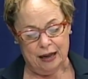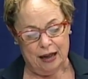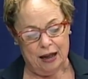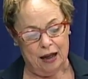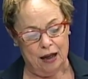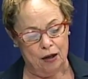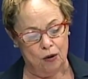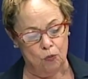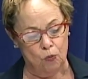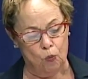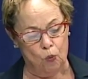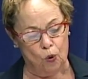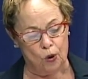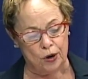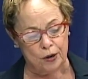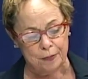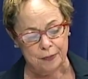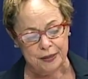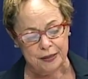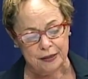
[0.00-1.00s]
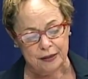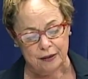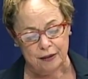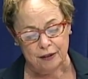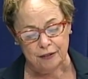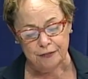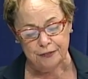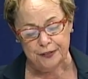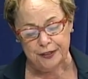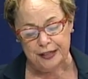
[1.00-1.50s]
uh, warming
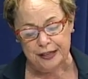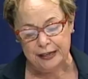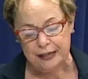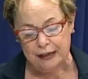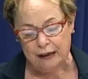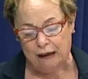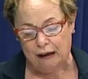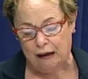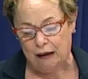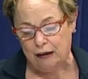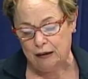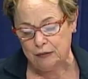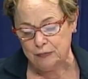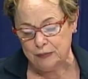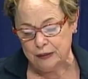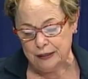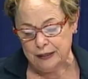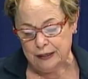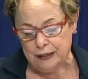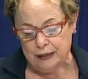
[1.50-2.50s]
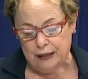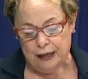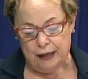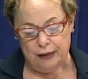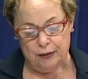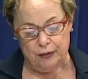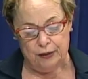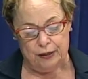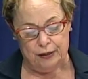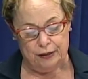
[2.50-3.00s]
of the um,
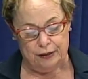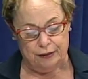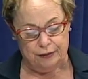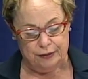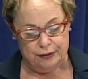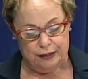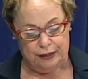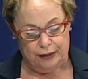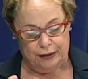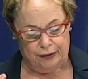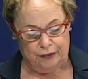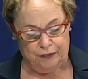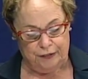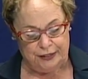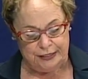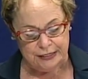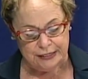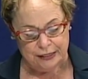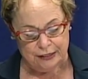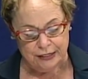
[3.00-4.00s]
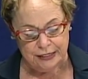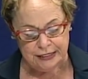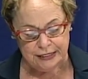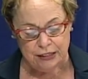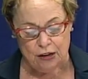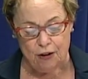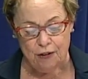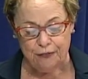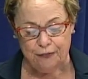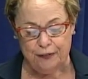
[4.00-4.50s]
in, in, in the, the,
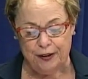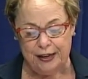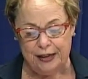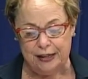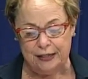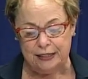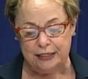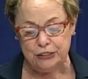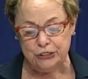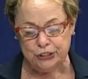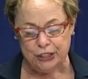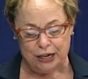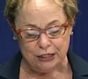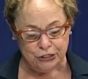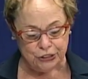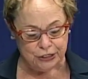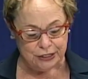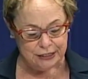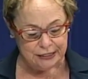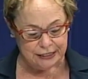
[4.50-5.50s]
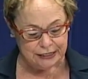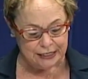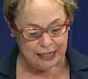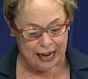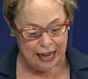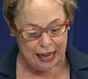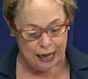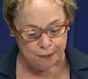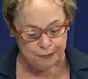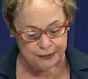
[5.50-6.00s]
sulfate injection
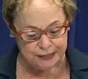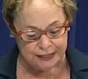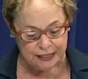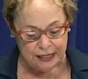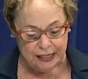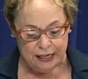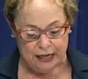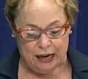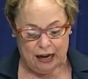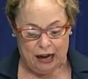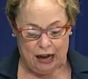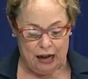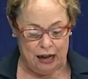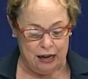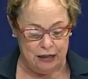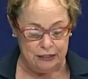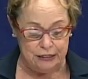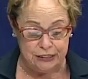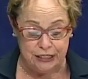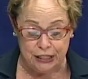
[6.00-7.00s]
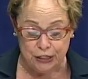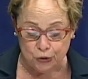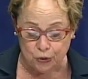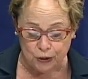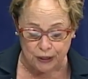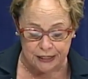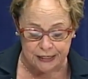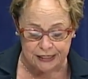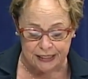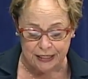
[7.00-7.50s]
steps, uh,
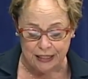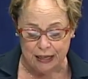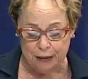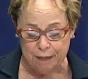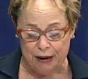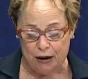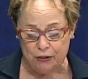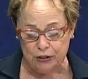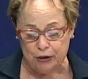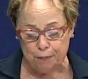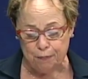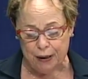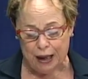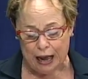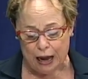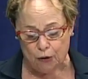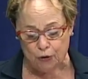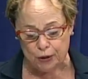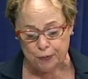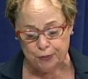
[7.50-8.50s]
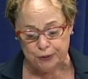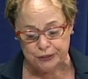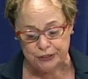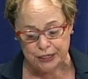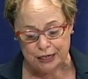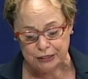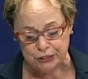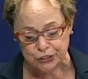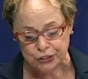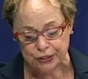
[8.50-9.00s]
decrease in the amount of power
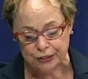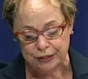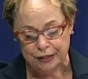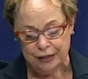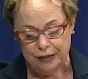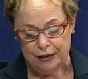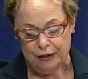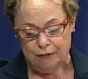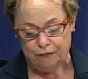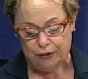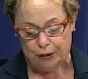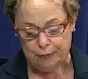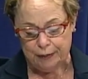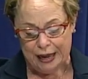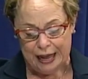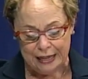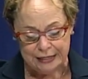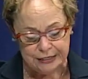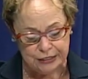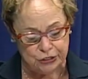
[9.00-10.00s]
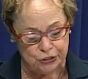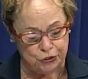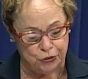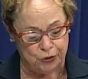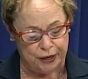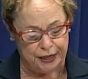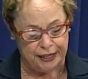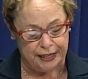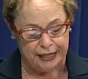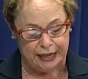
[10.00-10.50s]
production from
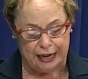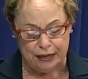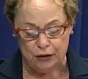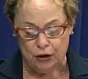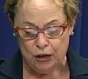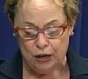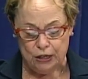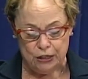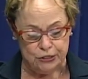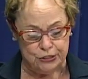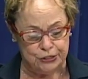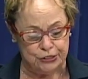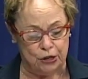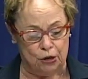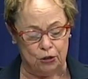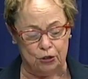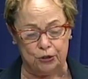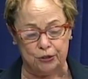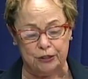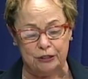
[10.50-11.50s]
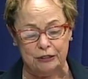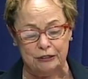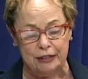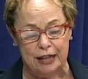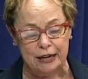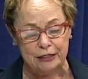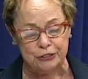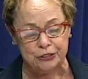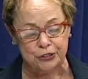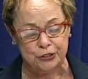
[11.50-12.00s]
concentrating on solar
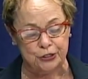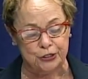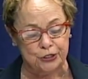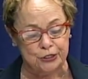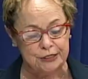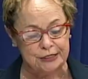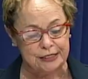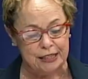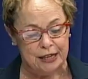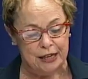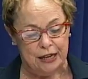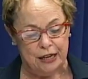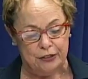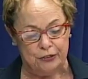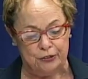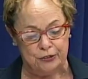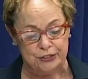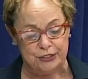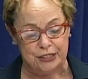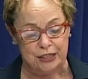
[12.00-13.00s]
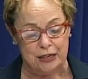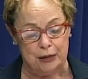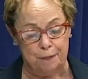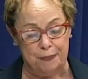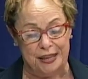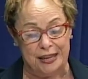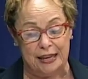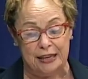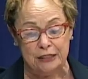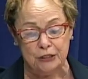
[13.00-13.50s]
collectors. There's going to
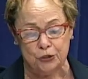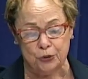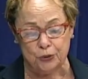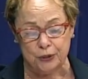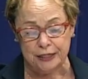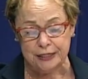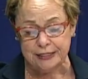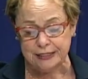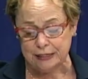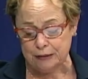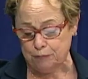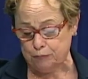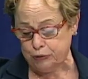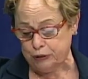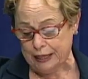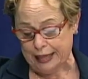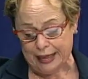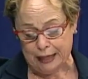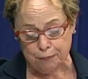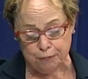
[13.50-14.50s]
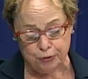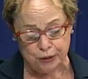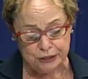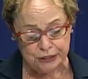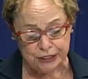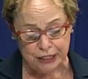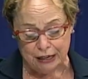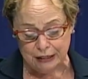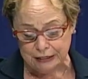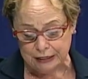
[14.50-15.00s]
be increase in plant
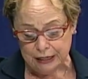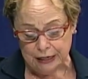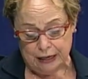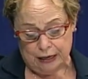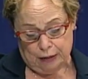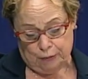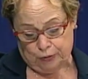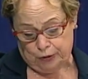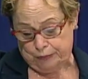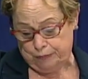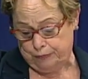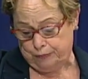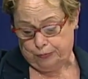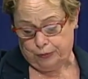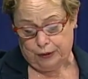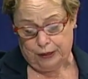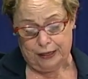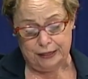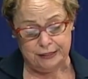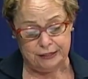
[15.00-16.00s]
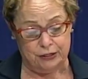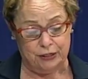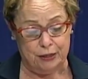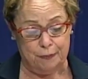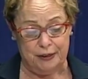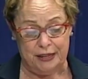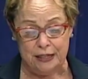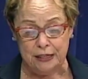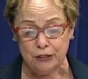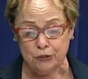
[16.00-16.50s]
product. It's going to
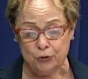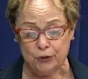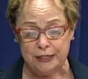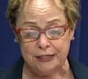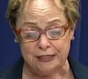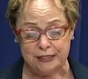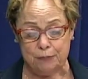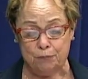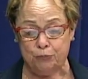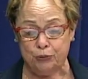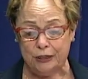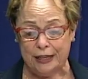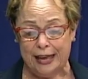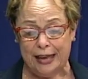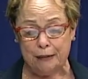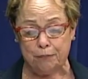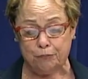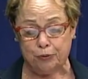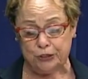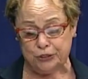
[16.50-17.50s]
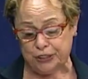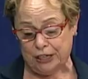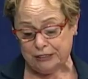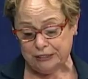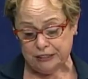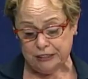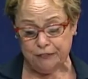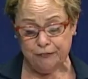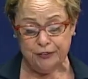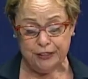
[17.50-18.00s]
be increase in plant
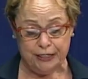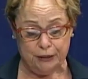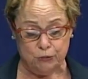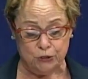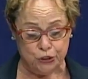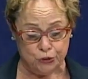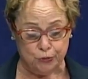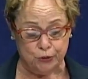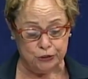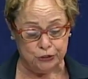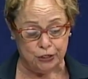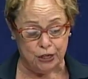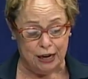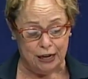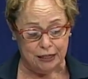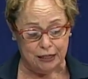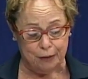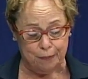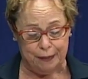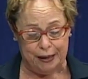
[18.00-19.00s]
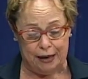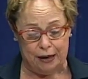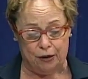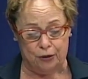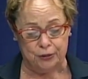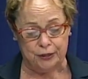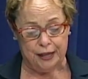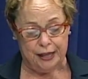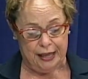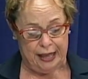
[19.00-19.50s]
productivity, which we'll talk about,